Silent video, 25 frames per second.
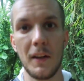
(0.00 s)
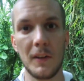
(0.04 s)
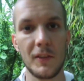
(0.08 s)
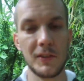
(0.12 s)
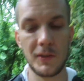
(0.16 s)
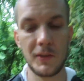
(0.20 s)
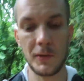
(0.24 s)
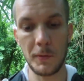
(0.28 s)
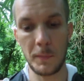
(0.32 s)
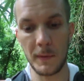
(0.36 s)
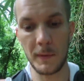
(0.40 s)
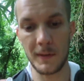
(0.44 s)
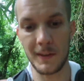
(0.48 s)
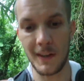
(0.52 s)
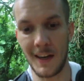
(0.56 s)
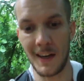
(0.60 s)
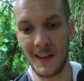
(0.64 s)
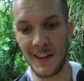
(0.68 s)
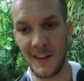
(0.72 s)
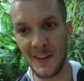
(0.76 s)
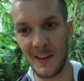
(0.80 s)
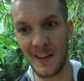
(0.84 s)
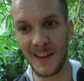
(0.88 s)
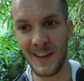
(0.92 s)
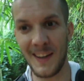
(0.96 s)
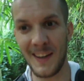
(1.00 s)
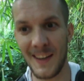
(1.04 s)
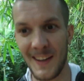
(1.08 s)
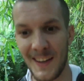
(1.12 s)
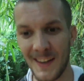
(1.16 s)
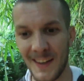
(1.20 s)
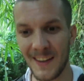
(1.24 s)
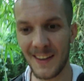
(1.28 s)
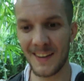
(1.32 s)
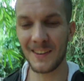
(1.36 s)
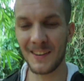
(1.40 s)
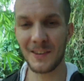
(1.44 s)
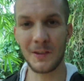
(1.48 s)
Super tired in
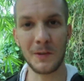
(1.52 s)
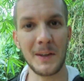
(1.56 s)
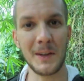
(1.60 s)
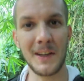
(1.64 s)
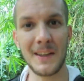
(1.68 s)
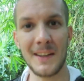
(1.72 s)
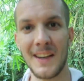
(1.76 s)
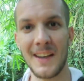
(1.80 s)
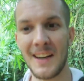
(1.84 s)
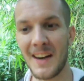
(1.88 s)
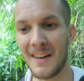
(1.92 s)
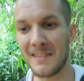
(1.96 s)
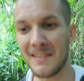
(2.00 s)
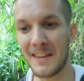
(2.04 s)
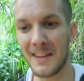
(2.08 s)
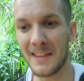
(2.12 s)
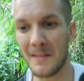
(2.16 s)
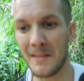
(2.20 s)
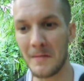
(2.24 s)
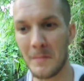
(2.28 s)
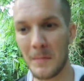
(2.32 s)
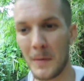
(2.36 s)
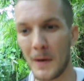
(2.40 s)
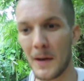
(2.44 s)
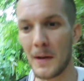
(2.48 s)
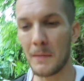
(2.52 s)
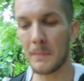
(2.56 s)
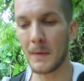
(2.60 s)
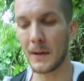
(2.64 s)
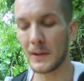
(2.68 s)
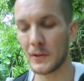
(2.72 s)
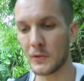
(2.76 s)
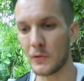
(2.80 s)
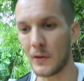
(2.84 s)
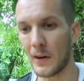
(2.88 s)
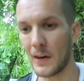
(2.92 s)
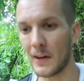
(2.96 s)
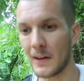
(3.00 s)
here because we did everything pretty
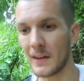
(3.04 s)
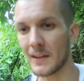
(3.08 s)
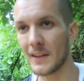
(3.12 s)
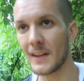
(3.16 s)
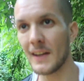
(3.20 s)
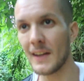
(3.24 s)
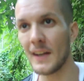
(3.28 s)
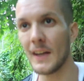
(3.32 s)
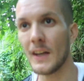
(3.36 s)
much wrong.